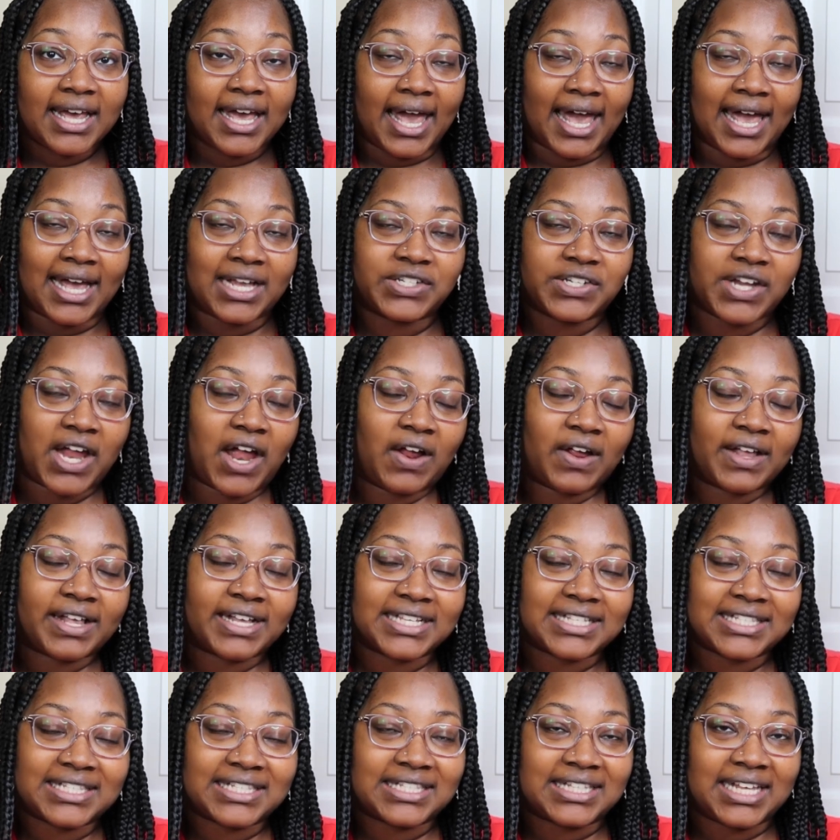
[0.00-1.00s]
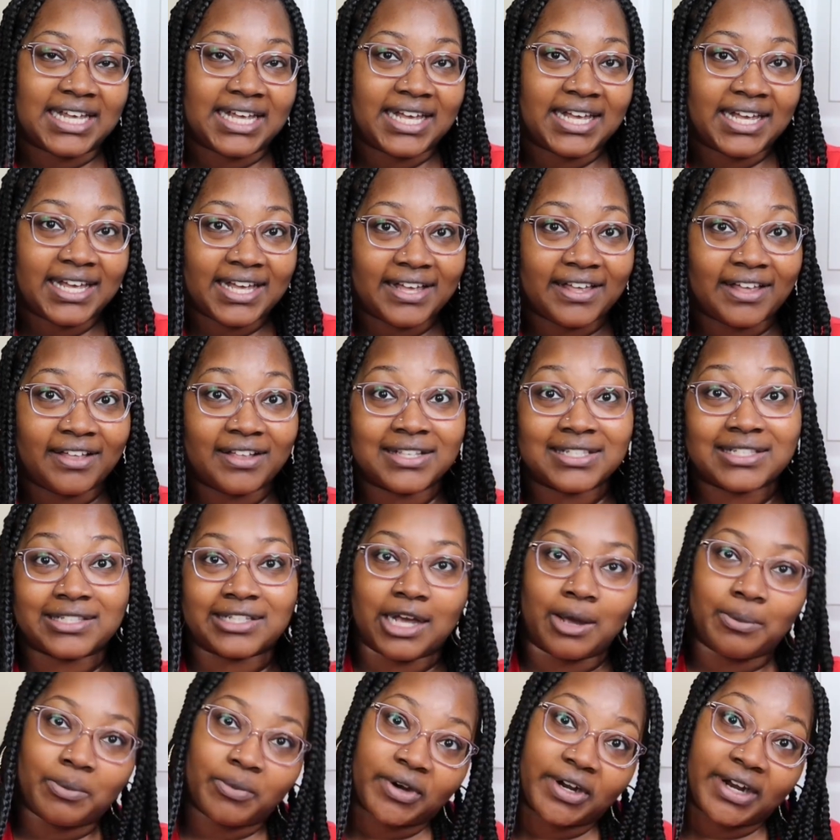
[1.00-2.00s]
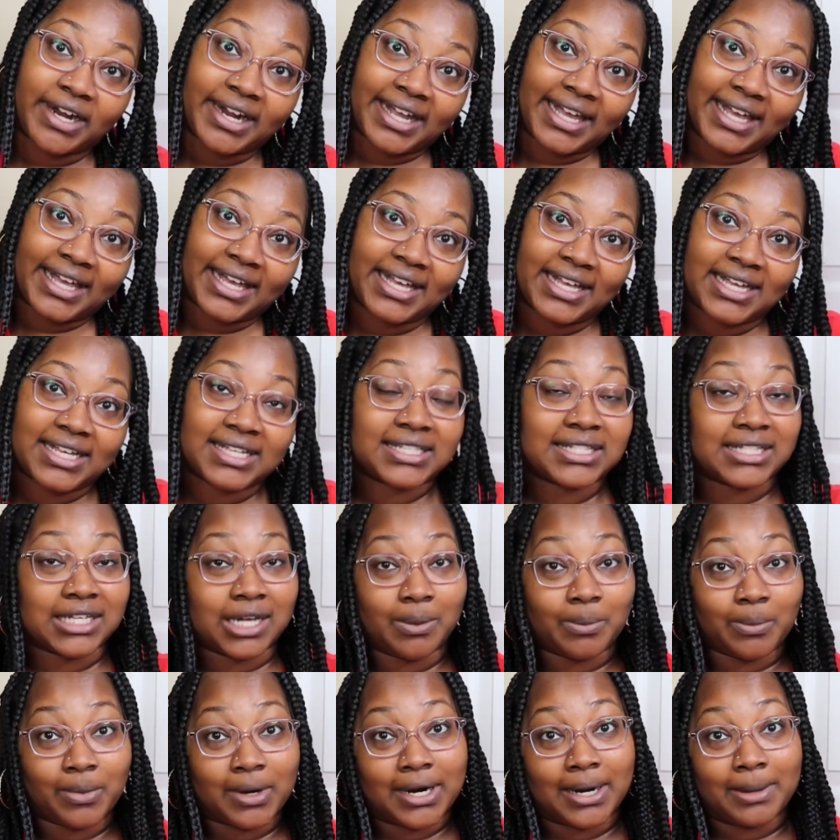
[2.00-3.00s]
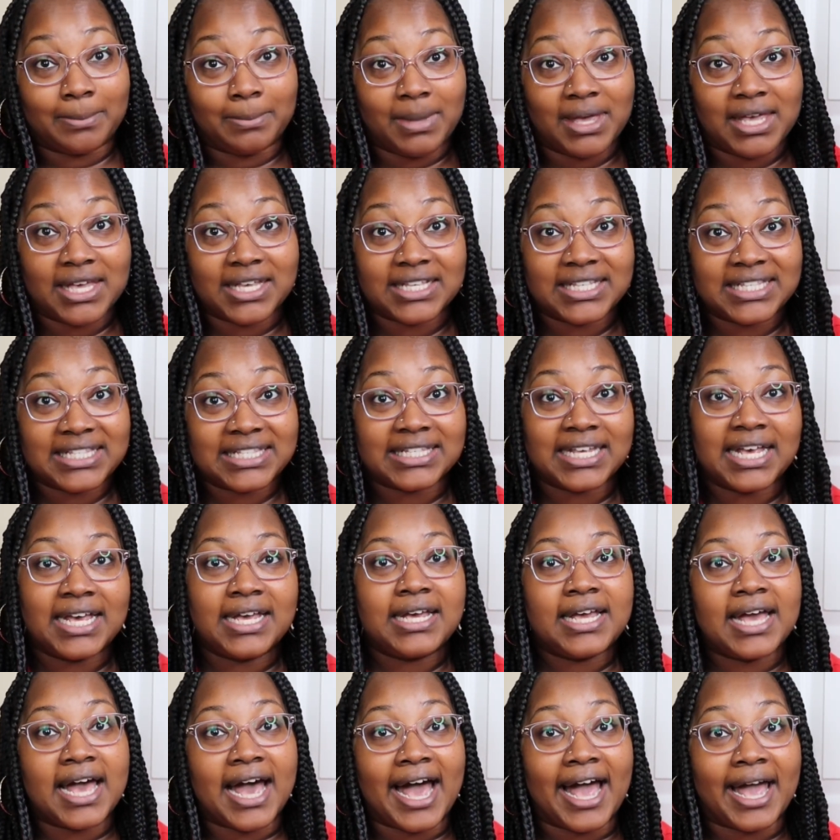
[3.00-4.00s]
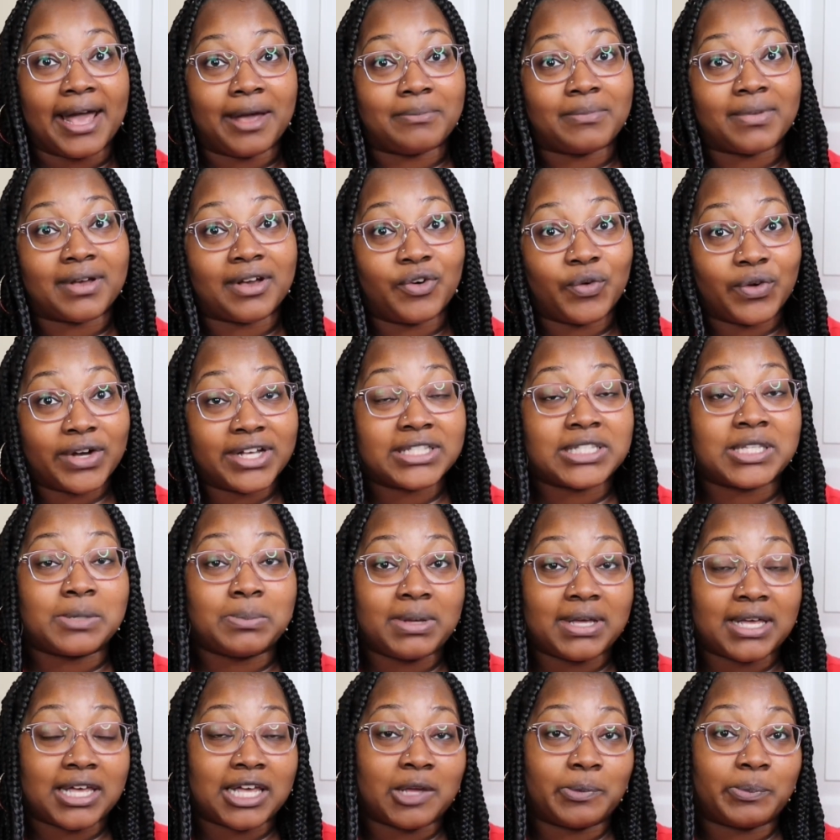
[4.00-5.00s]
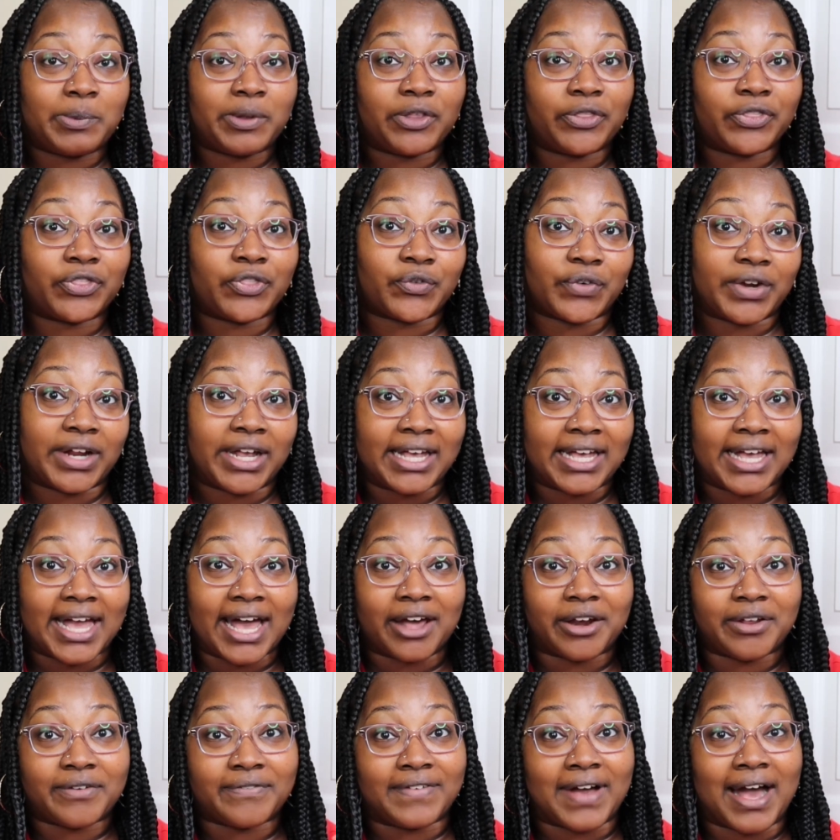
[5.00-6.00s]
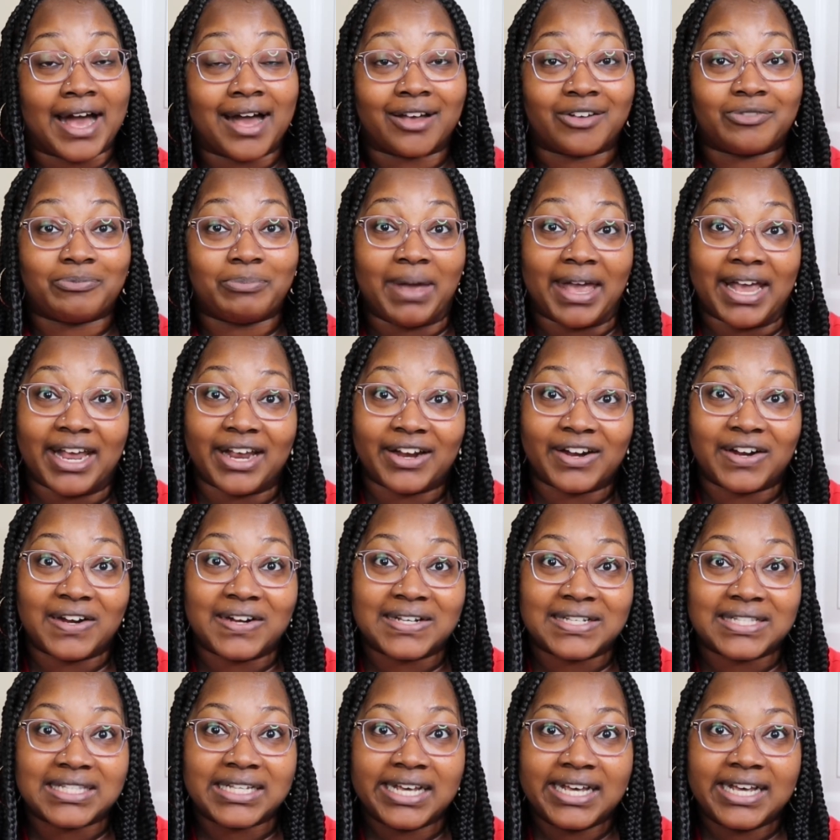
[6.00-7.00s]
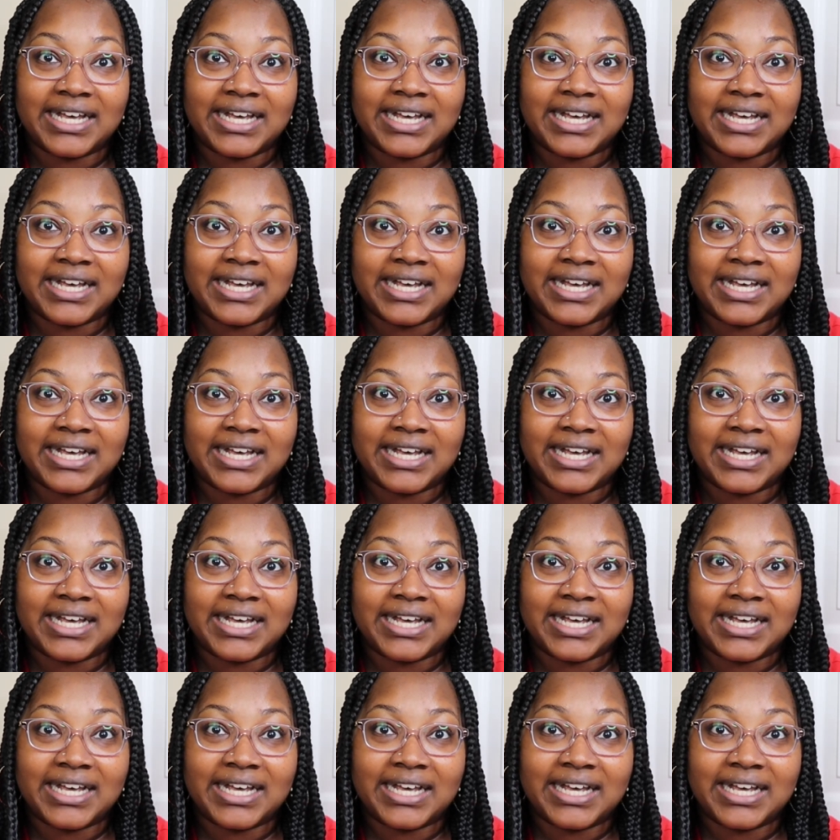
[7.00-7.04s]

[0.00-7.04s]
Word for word: As y'all can see, somewhere ahead, somewhere miss. I am going to be keeping three out of five pairs.